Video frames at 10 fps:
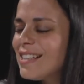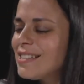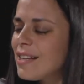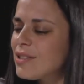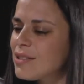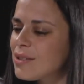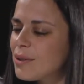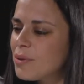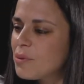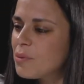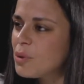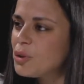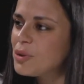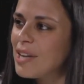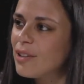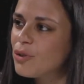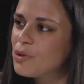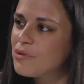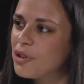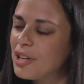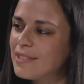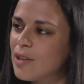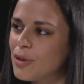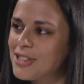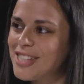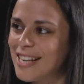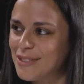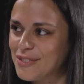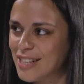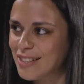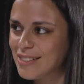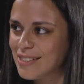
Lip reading: that we do tend to forget ourselves and